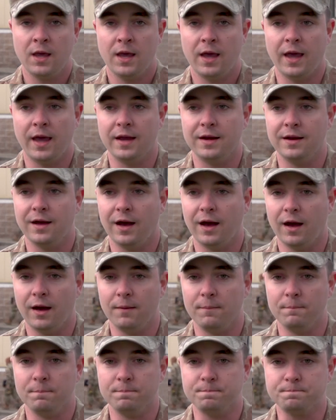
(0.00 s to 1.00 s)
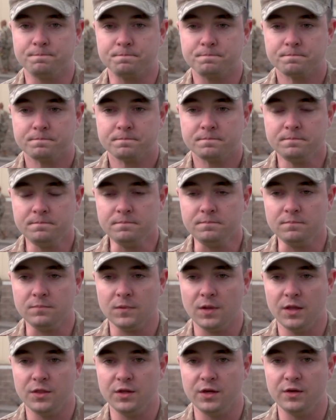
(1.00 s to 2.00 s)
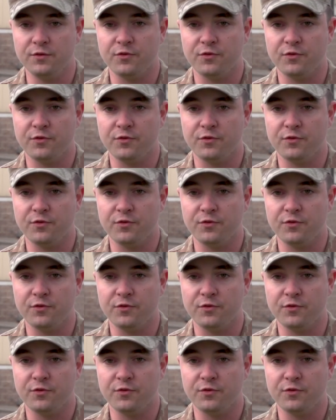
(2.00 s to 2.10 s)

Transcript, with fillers: And the